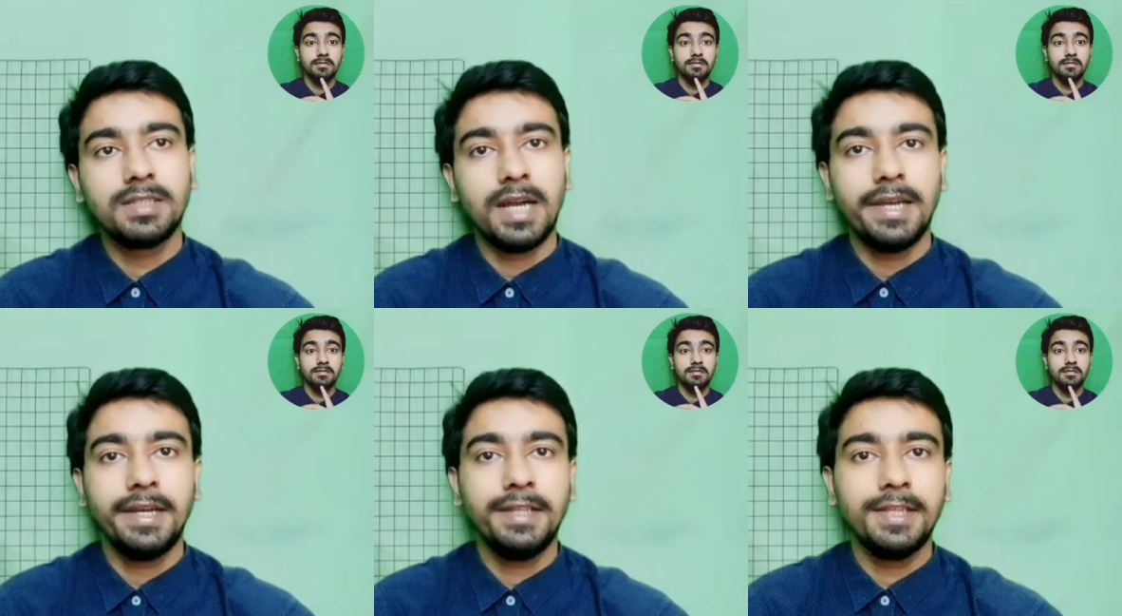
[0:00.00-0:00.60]

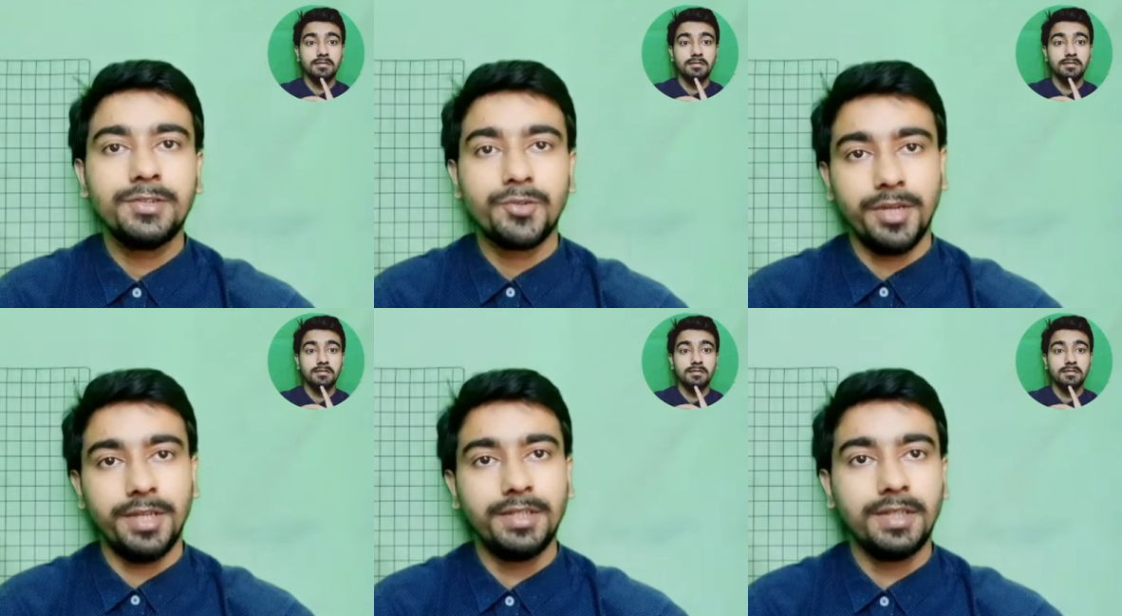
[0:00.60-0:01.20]
Speaker 1: started in the
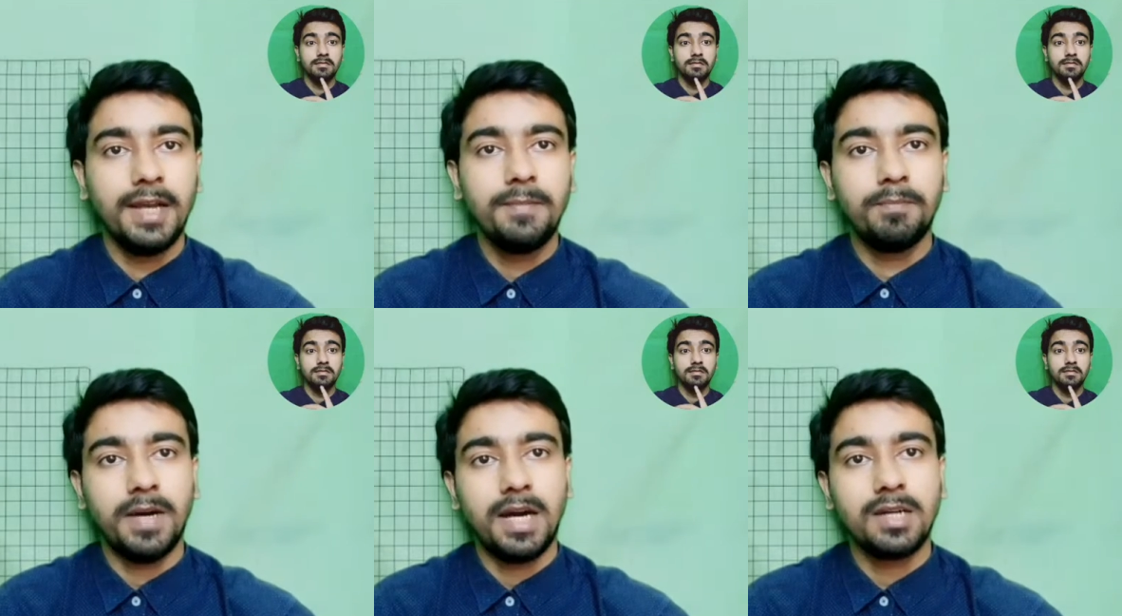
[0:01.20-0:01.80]
street and
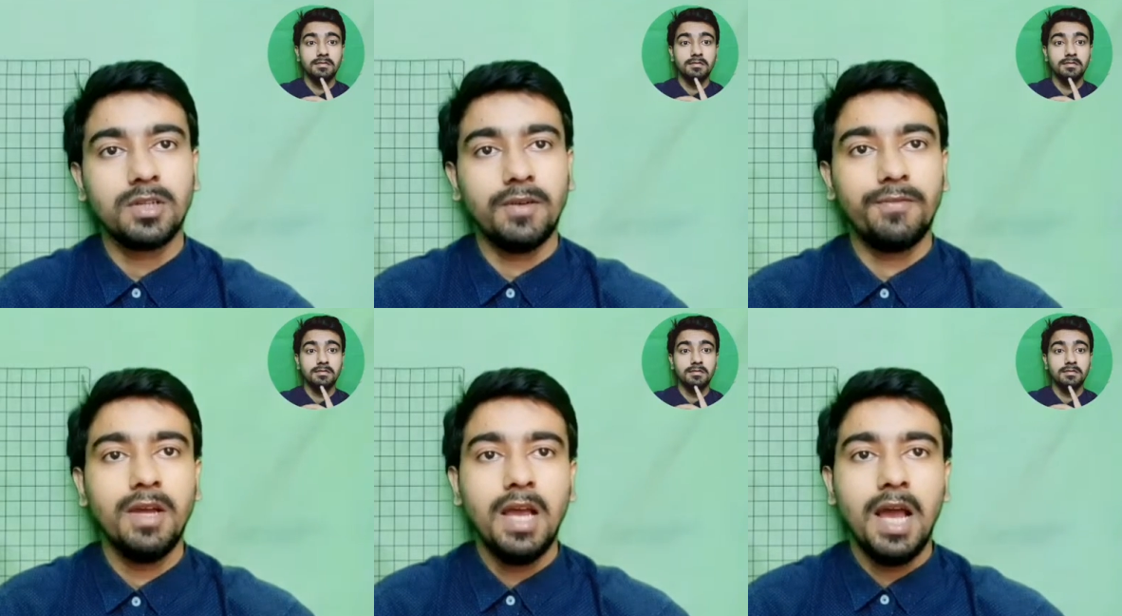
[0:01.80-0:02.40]
parks of
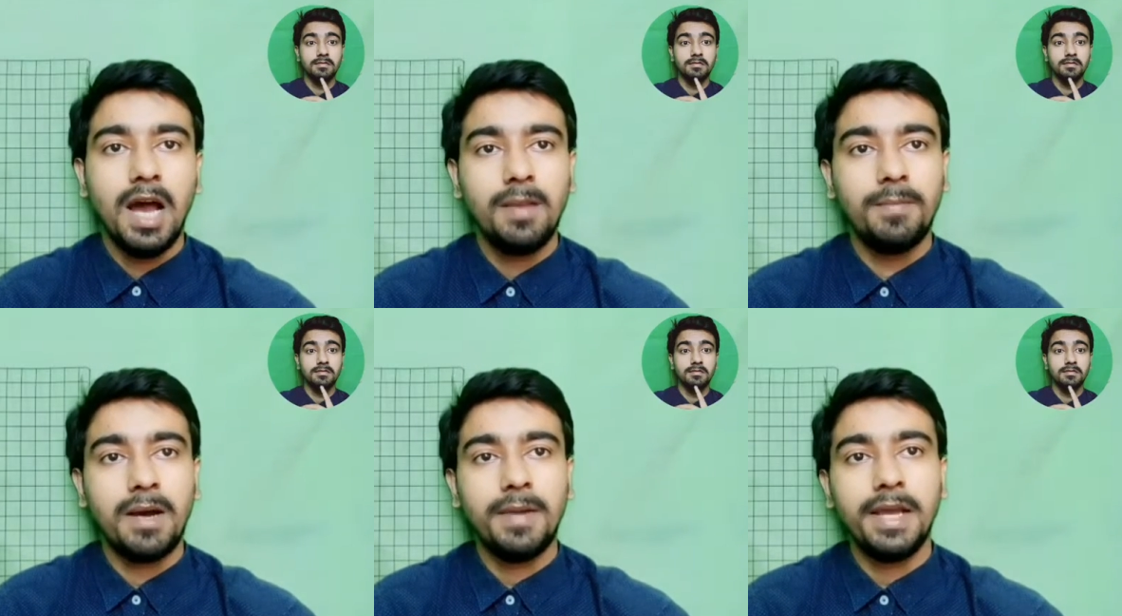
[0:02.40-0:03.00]

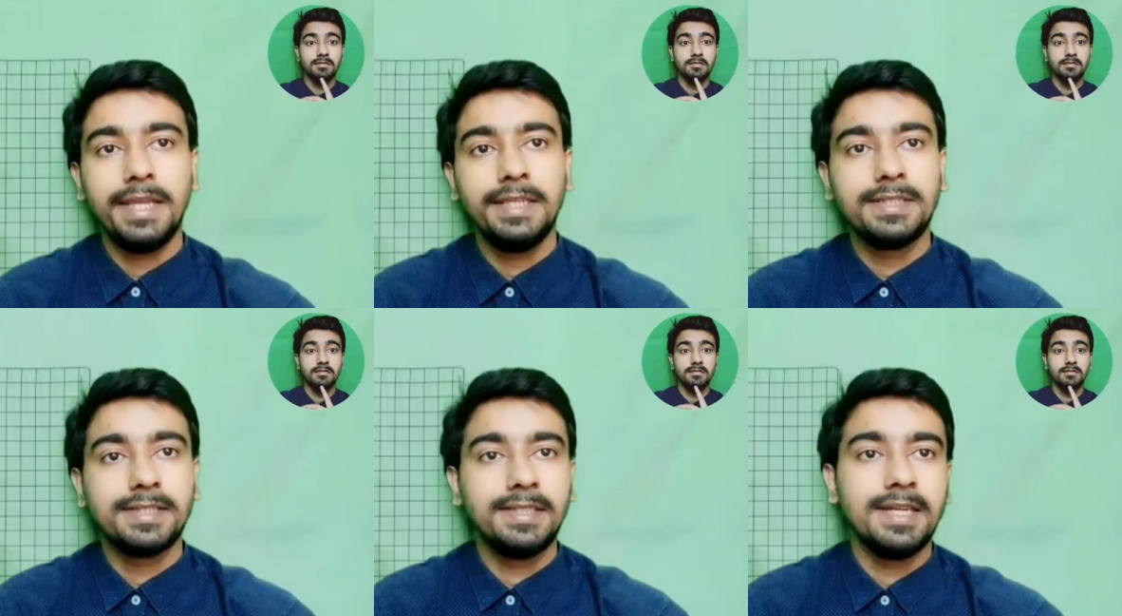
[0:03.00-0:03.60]
Alabama in
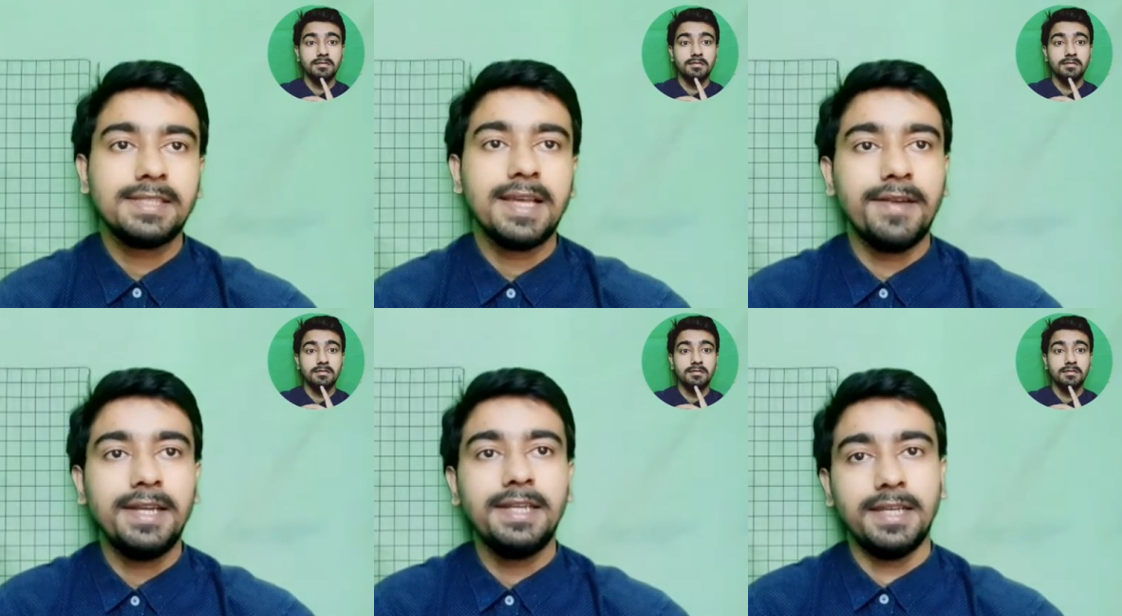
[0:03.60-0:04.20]
the
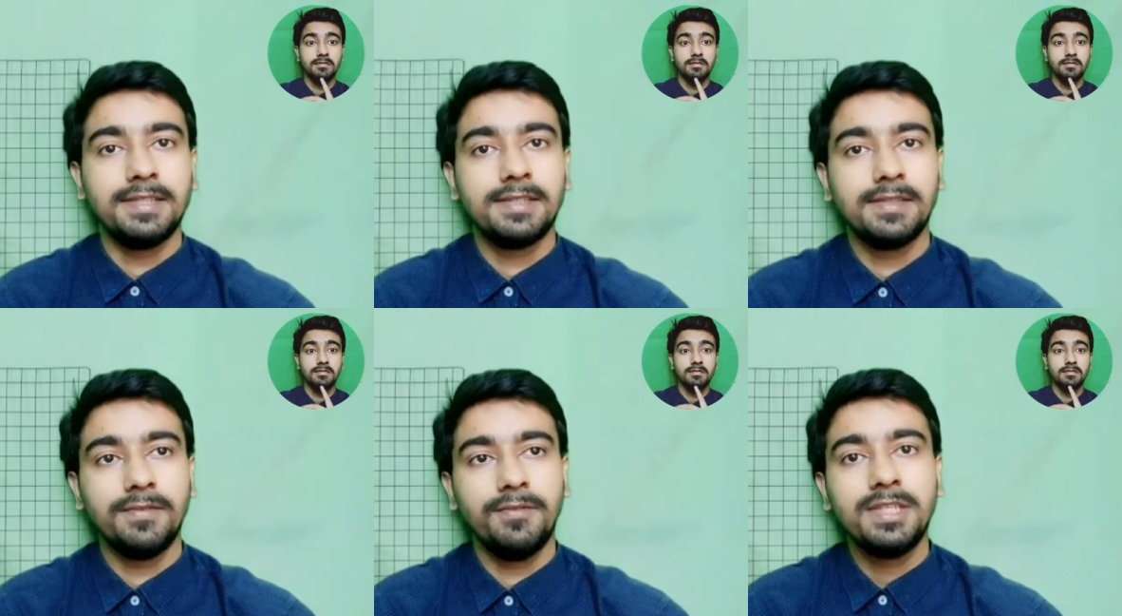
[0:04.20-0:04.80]
seventies,
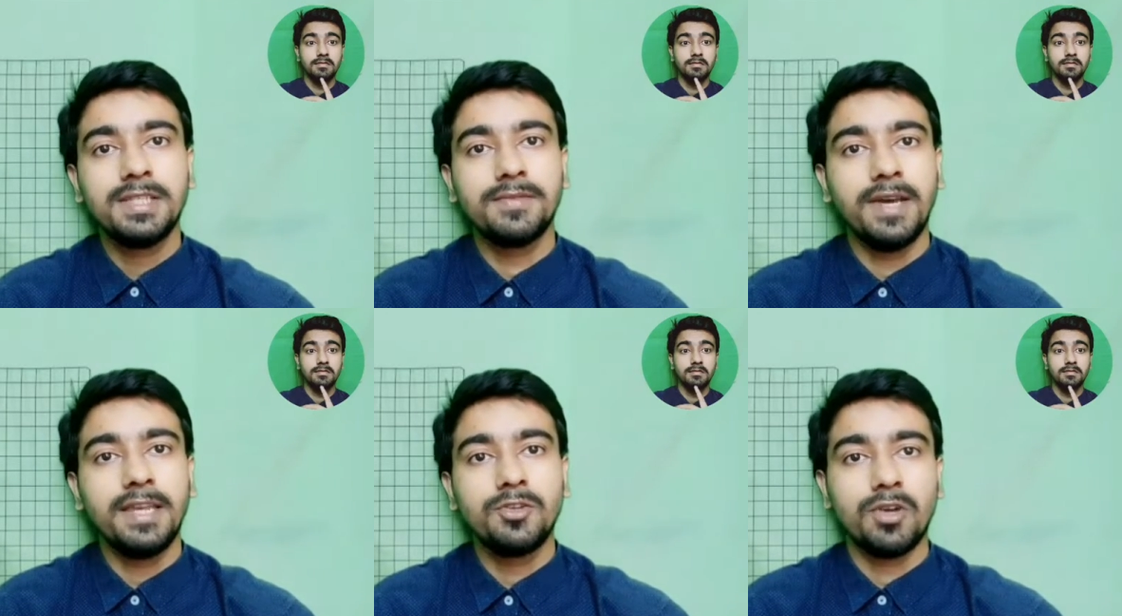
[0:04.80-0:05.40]
which is
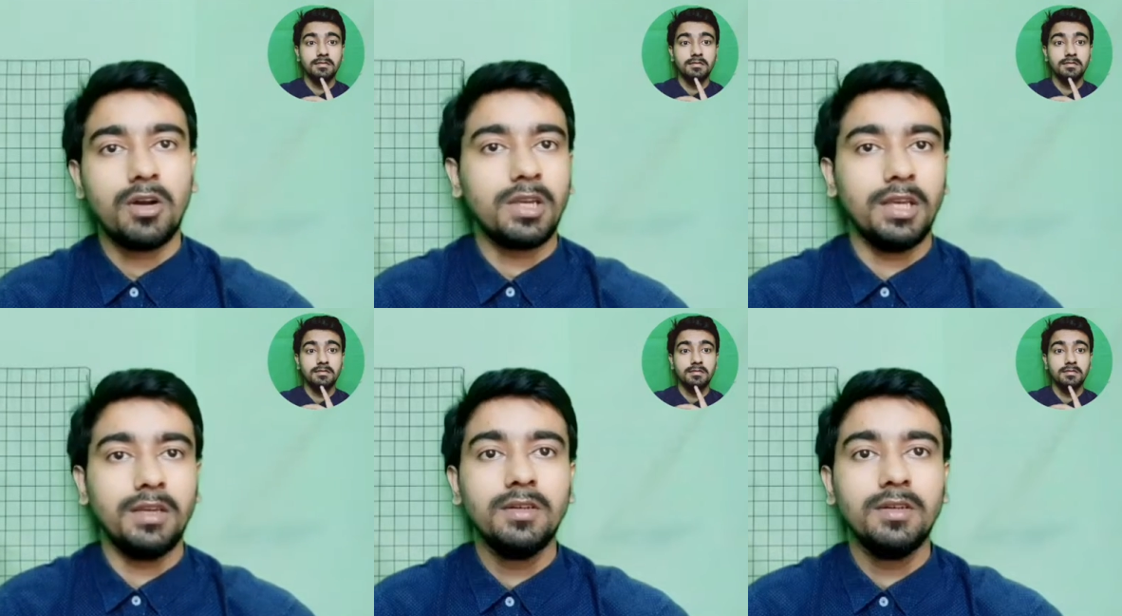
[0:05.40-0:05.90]
very shocking.